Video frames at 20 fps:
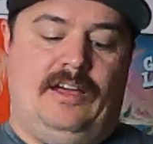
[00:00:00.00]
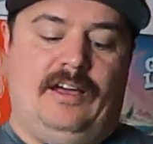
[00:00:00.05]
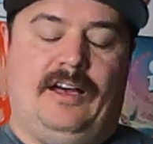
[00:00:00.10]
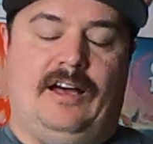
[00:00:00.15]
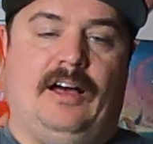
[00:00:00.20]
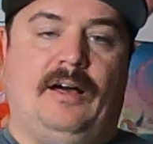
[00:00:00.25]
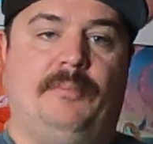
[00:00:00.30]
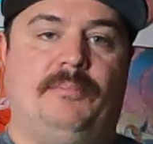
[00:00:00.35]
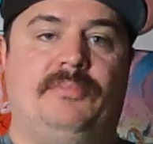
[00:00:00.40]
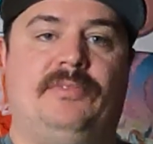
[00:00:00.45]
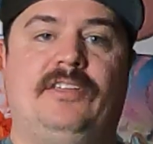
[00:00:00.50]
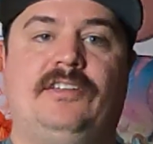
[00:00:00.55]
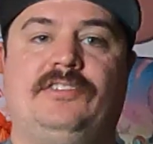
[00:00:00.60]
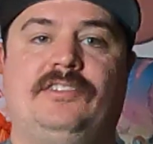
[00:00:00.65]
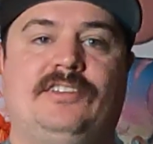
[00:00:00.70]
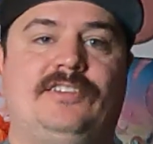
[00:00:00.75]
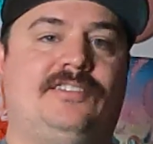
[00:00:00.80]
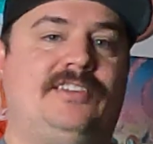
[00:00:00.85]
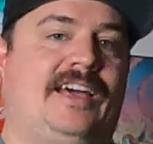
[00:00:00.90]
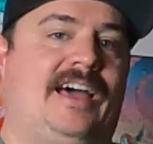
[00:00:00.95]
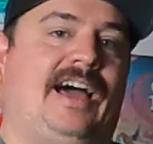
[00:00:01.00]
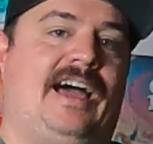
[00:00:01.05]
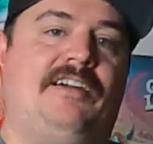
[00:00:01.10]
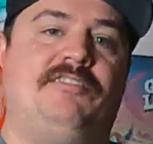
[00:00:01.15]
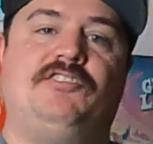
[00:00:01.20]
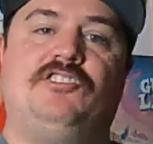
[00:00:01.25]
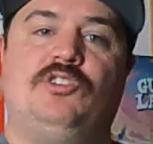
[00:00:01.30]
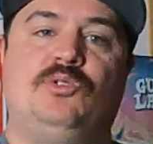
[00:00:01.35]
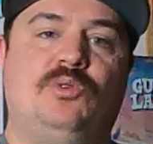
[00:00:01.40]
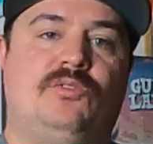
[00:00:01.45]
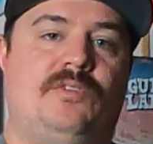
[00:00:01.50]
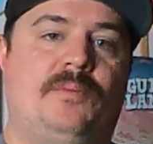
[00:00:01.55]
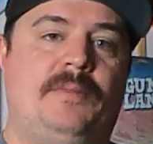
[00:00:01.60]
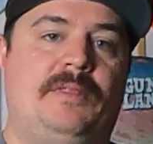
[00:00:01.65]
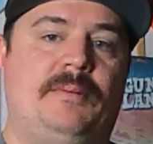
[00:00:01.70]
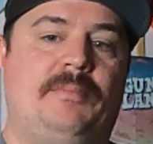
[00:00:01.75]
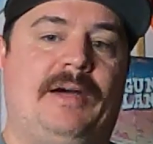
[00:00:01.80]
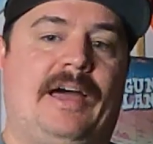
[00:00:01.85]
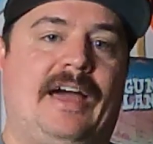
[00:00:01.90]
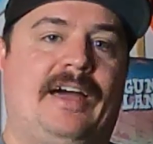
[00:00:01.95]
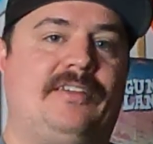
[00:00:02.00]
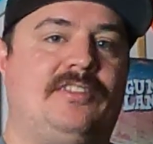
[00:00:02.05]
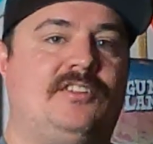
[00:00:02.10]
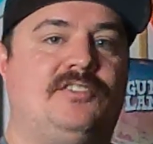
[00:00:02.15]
I have 2 of them in the bag.